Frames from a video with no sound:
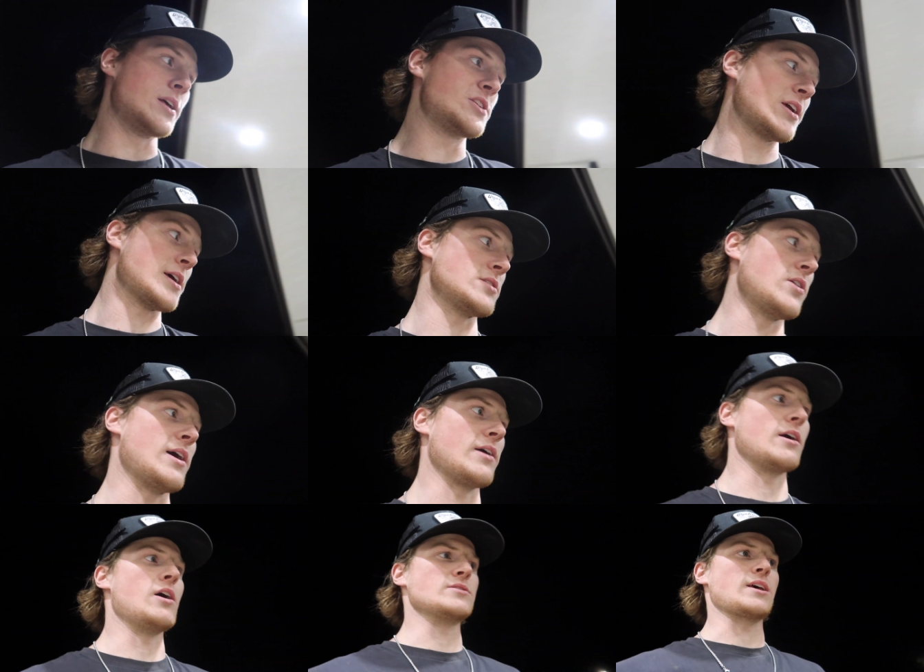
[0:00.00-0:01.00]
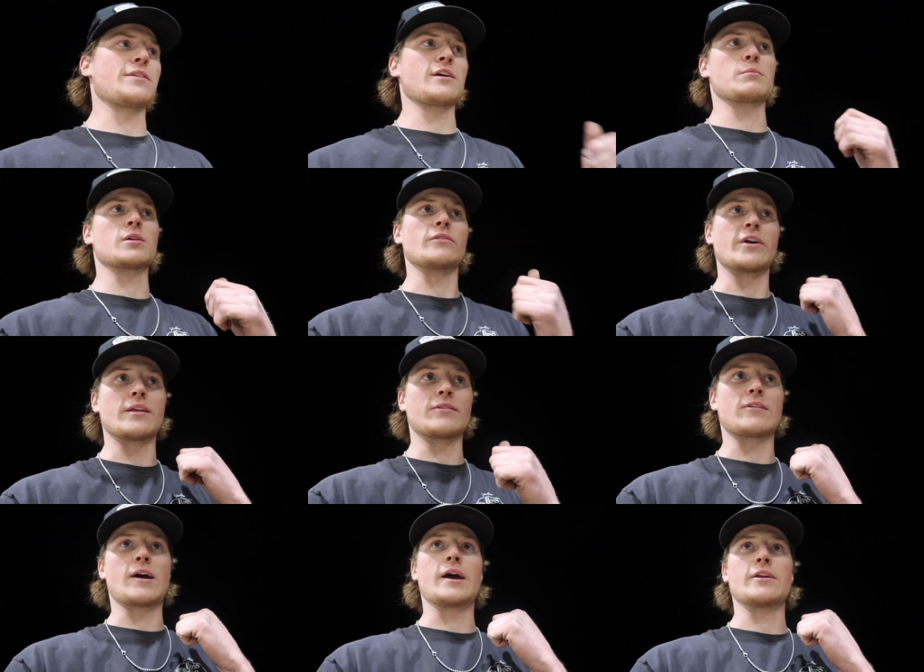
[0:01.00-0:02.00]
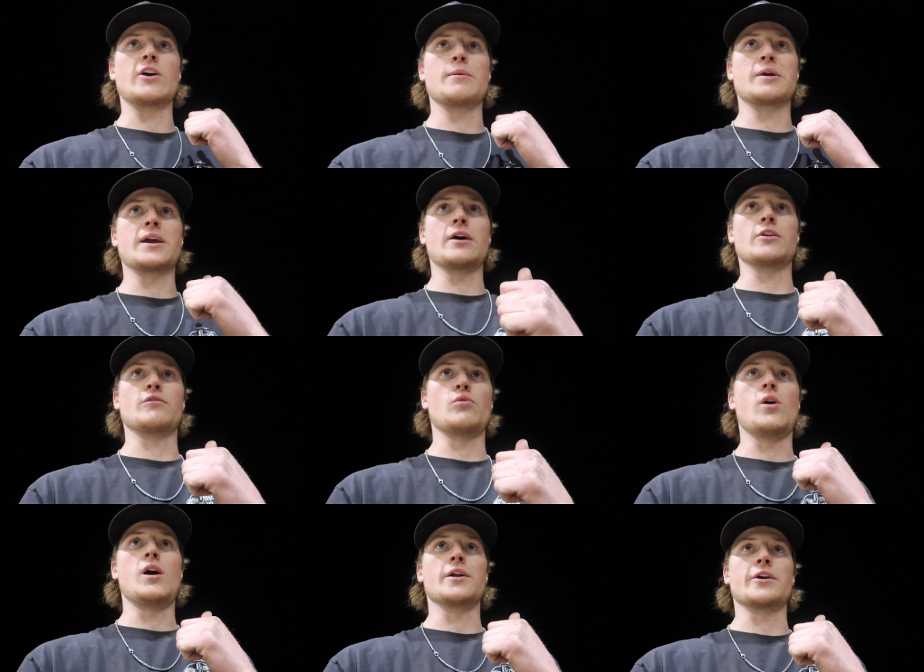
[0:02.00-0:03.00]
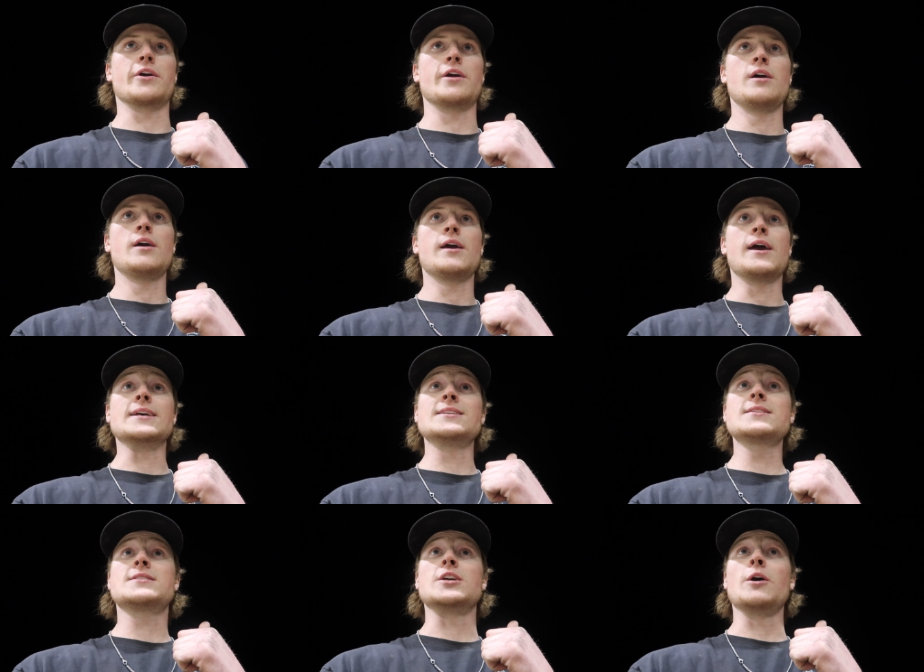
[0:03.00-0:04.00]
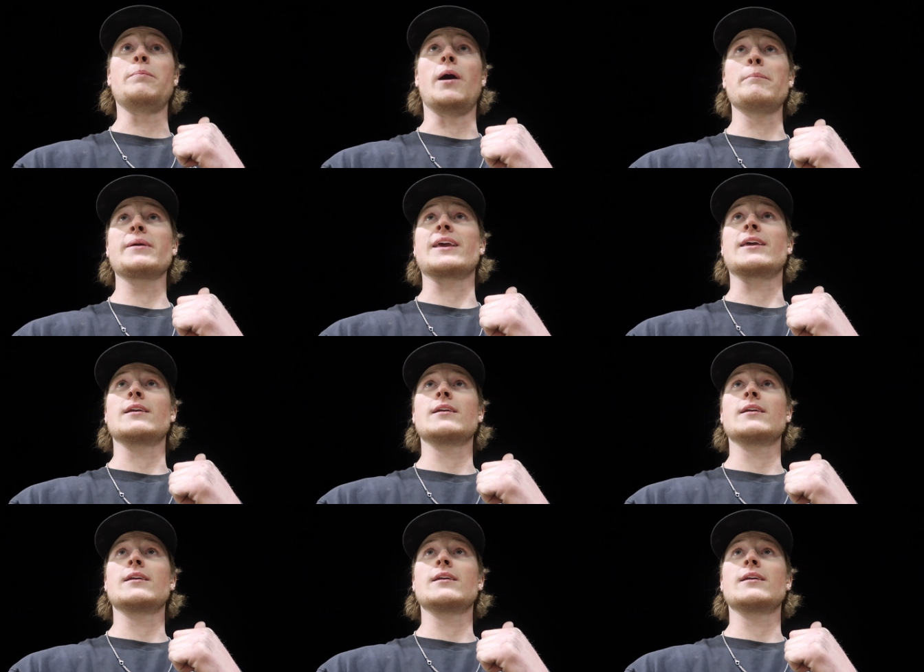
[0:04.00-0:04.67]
let you guys know how it goes. I think I'm gonna run inside, grab a gallon of water. Is this still pumping?